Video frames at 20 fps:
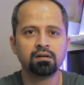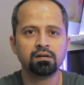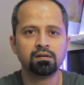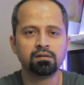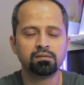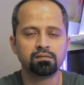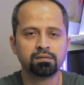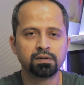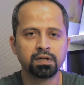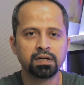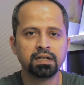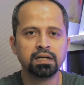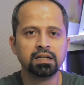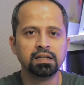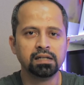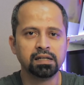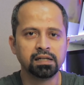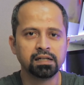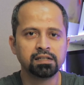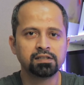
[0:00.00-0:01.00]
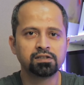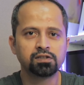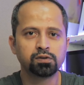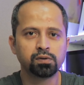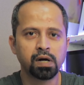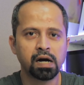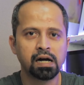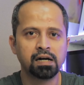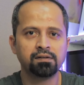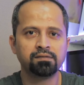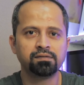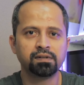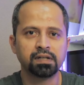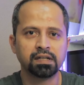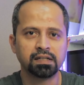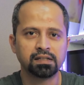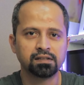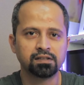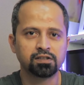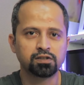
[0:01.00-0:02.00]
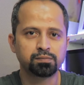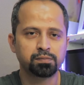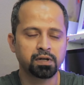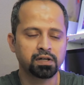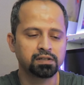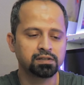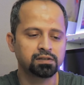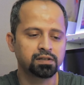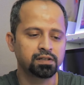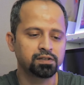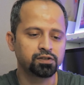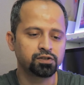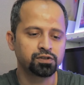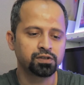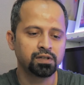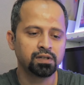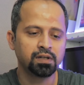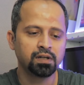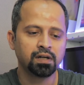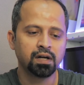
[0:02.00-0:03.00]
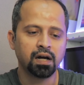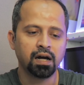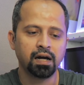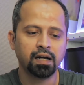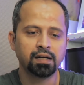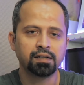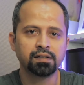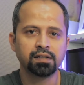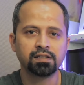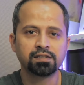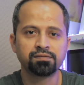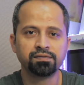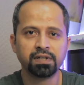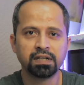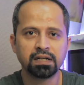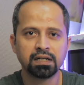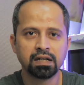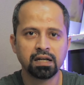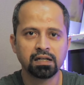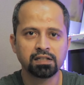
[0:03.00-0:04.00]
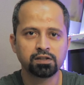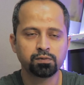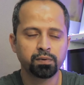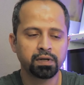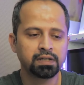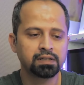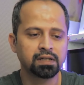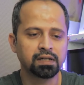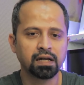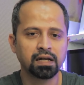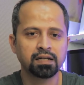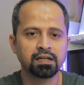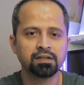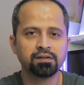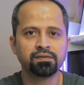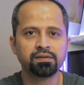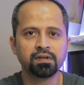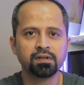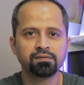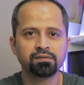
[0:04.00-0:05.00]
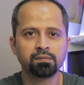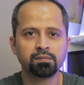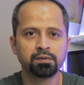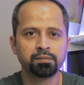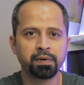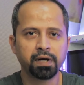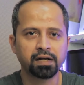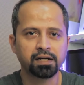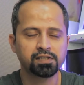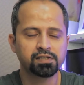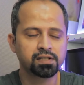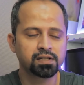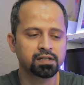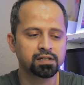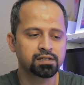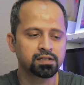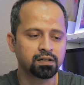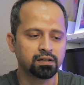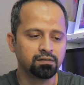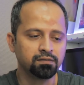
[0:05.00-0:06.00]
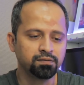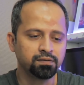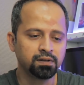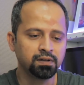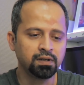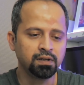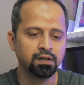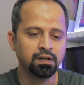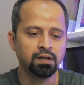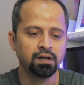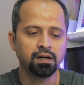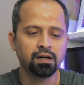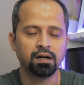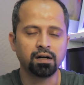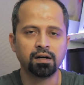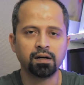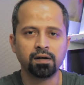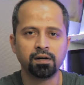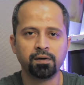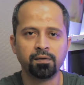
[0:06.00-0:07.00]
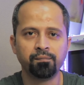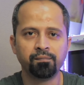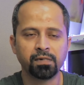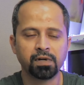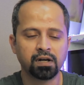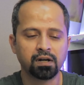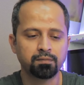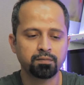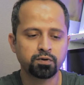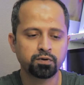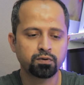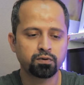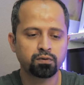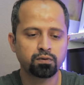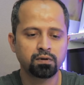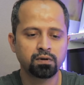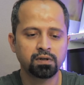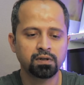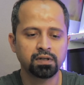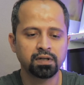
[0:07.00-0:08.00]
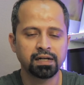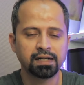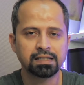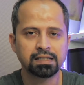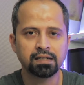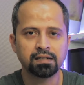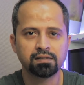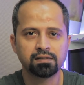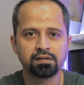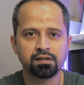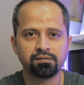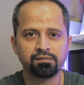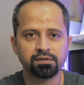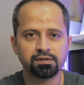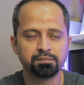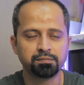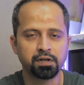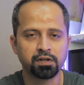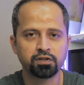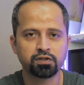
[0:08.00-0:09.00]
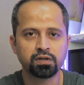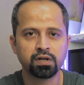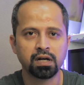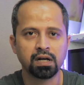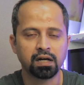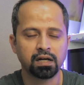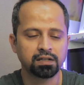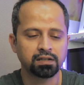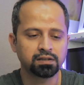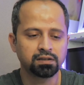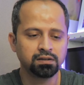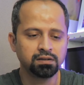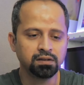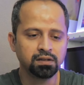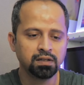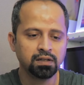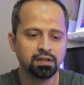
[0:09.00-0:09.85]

really neat to have in this price range. And it's very lightweight, and I can feel it from the packaging itself, and I'm sure the headset itself is much lighter